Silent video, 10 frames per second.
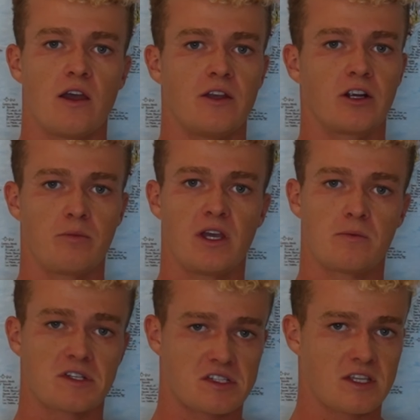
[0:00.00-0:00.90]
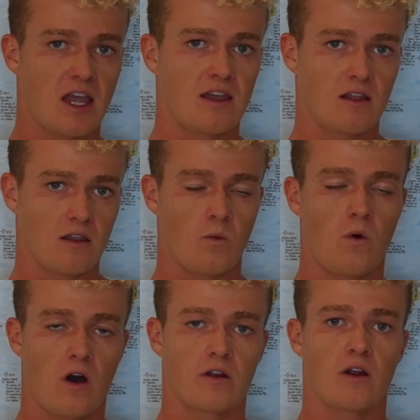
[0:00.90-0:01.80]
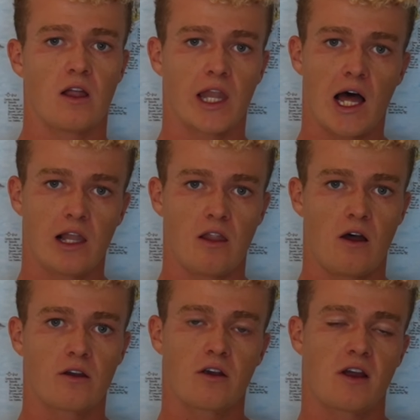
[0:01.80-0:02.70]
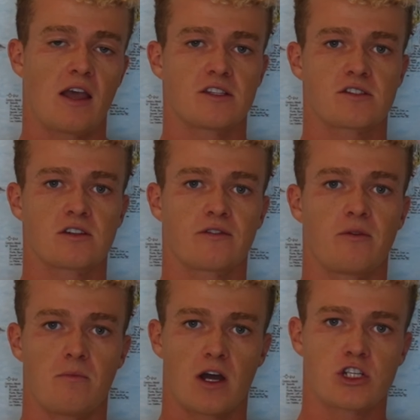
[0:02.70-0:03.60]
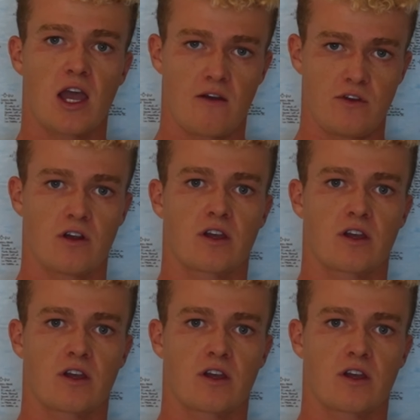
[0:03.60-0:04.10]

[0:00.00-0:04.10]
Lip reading: you're going to be able to stay in the water a lot longer and surf in much heavier